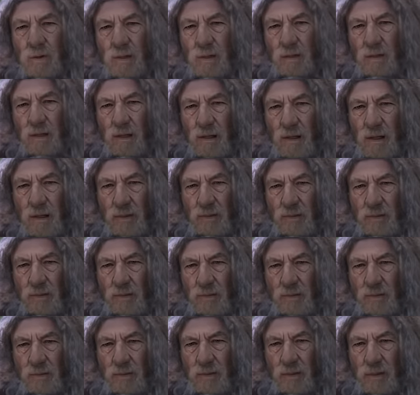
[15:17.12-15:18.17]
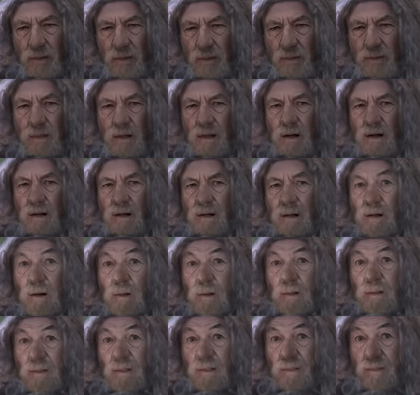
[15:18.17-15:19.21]
and Galadriel are gonna try
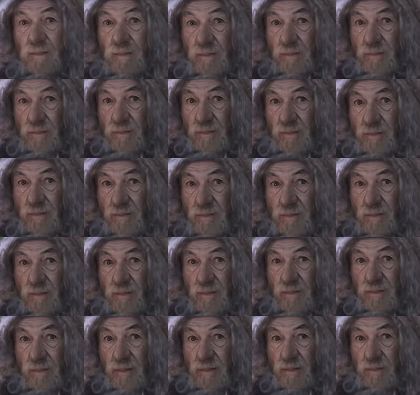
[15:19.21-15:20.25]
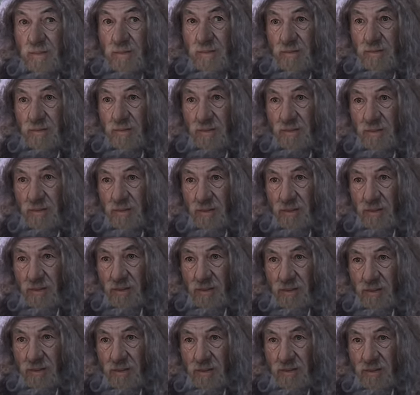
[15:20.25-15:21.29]
long distance for a season.
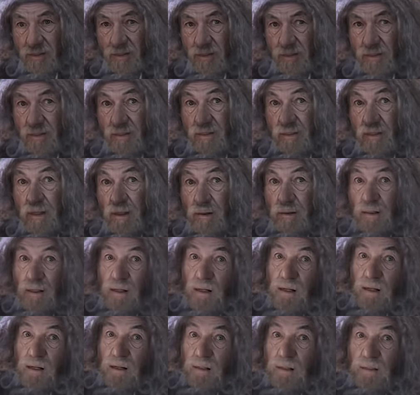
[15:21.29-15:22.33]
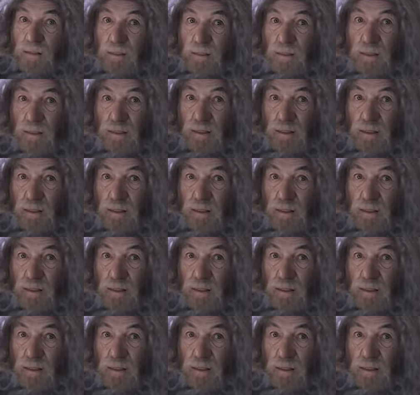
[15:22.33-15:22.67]
See how it goes.